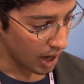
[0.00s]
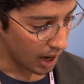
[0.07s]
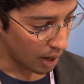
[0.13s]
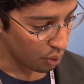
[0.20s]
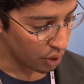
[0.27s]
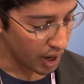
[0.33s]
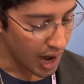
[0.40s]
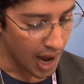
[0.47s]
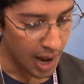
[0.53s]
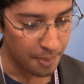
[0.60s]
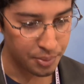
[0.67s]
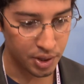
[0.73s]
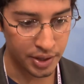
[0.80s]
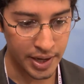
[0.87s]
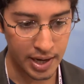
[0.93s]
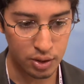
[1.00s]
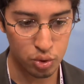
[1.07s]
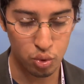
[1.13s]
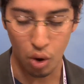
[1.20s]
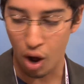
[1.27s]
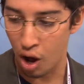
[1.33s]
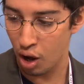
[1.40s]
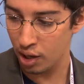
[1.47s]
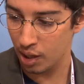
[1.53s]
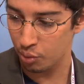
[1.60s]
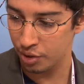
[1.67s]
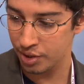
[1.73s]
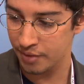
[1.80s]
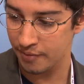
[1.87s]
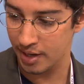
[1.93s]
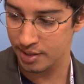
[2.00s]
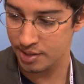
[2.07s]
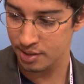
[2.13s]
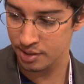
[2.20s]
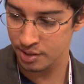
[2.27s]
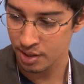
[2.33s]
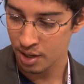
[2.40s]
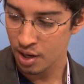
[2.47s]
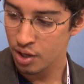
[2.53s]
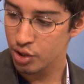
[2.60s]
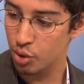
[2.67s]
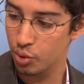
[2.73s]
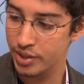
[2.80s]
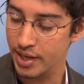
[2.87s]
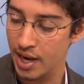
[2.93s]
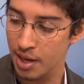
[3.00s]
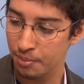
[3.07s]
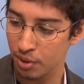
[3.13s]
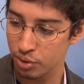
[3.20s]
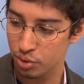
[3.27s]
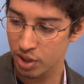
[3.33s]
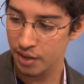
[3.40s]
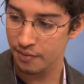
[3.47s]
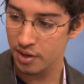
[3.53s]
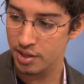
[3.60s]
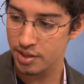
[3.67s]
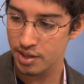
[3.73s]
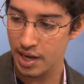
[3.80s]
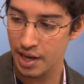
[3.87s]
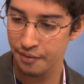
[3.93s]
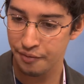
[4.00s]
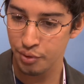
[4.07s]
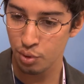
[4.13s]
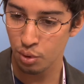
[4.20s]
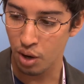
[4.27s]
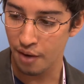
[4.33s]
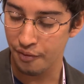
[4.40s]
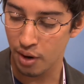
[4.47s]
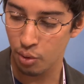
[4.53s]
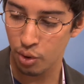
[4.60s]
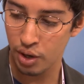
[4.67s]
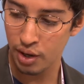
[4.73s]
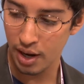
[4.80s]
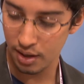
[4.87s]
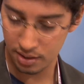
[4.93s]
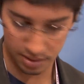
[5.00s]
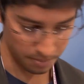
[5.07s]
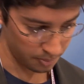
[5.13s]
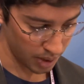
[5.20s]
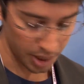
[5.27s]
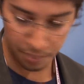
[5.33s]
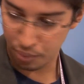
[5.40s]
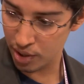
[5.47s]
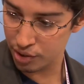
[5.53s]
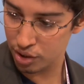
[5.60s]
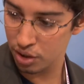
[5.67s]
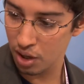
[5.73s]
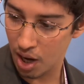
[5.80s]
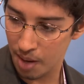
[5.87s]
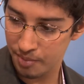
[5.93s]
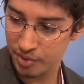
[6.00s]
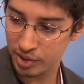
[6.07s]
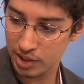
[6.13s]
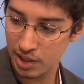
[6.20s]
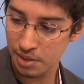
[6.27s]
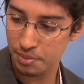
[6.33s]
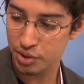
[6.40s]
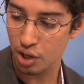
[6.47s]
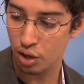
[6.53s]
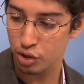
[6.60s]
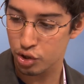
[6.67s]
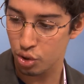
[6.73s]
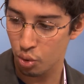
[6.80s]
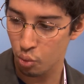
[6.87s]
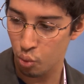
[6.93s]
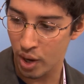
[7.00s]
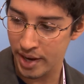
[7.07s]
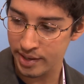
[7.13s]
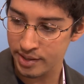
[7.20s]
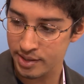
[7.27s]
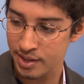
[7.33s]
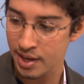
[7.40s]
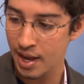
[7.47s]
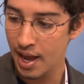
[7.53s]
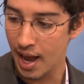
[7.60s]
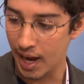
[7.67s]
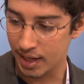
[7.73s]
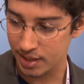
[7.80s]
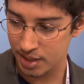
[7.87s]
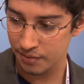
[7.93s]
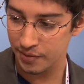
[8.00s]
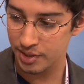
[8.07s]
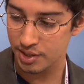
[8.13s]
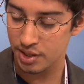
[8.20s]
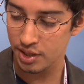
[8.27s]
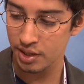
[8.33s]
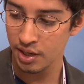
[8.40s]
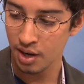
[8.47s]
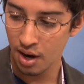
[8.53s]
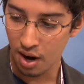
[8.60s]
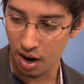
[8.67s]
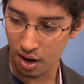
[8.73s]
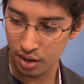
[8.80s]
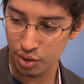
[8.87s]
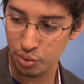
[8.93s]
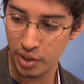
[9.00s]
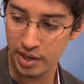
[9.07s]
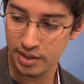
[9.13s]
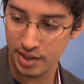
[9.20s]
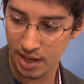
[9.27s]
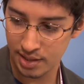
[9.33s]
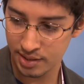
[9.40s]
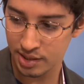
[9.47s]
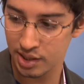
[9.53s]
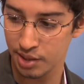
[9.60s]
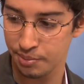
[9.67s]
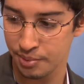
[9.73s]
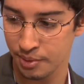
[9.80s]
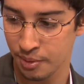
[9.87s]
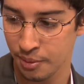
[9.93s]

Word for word: our app connects to all our devices, so it's able to give us a view of our blood pressure, obviously, but also weight, activity, heart rate, and sleep.